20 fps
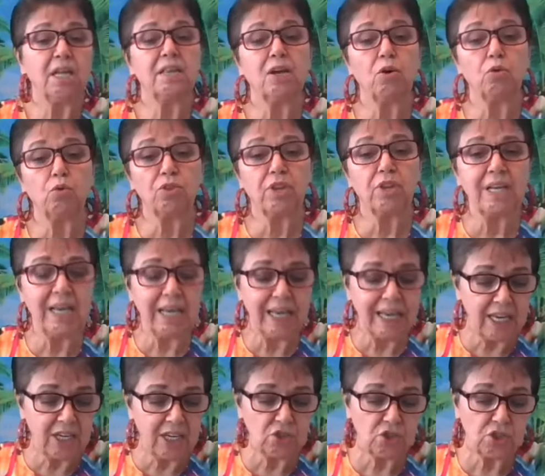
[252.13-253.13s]
Now, the
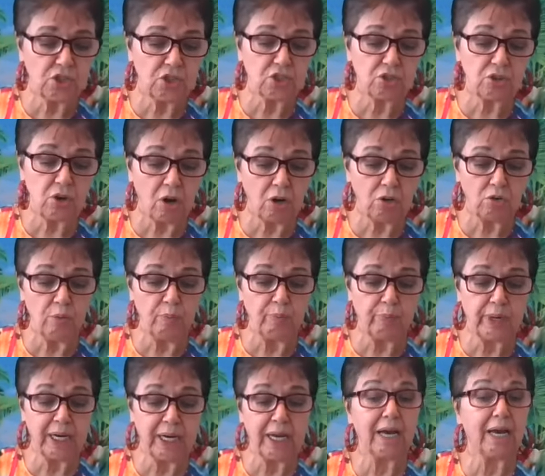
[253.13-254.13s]
angels
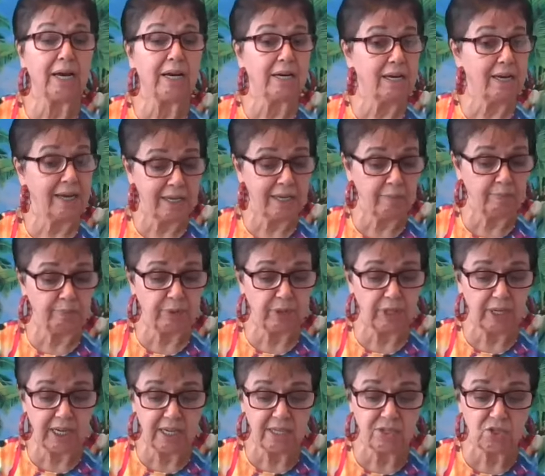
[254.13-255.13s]
occupy a high
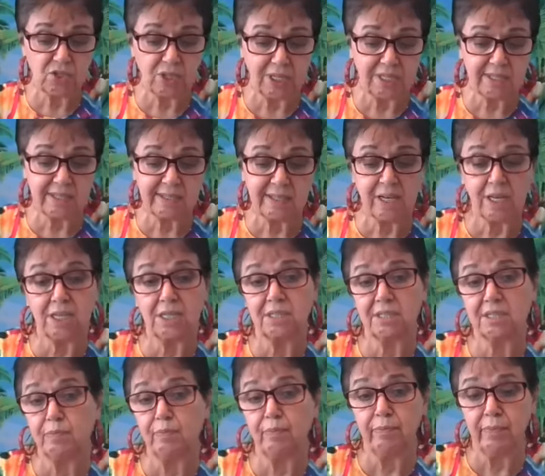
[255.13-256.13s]
place as
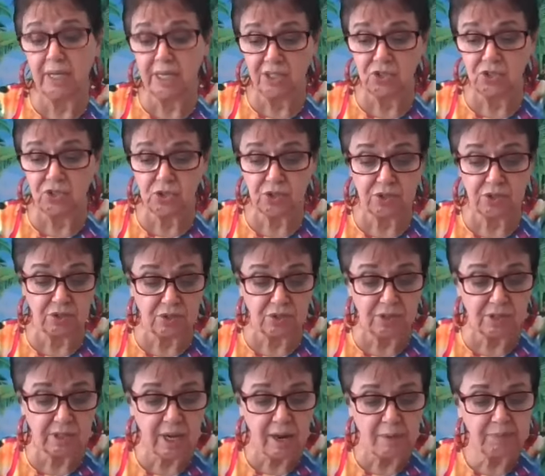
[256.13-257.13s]
God's
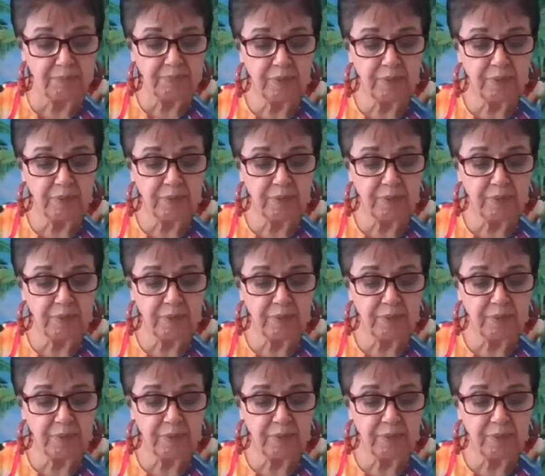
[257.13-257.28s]
ministers,